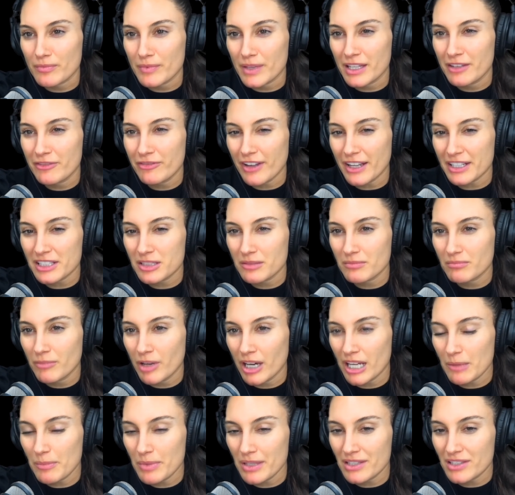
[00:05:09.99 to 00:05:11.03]
In fact, it
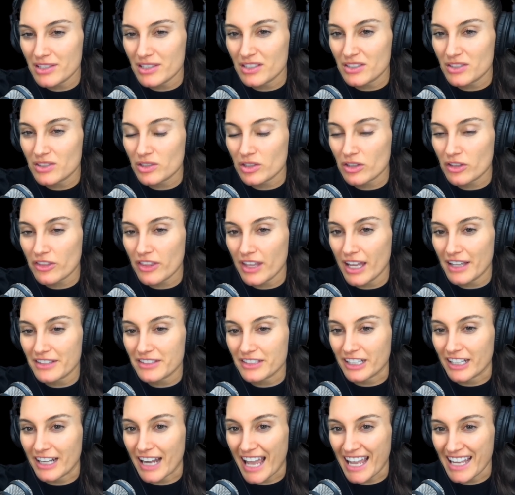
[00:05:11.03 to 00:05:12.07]
might have been since
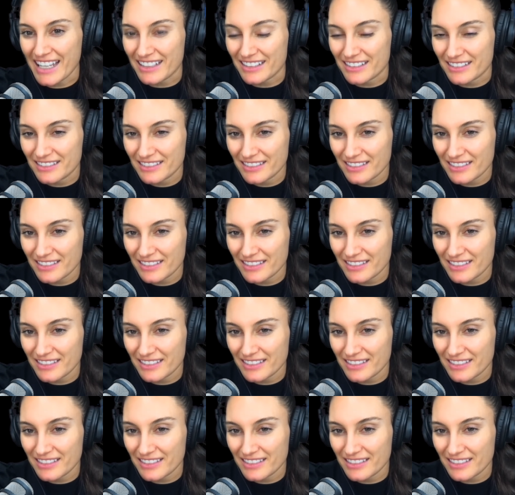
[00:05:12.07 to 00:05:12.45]
2008.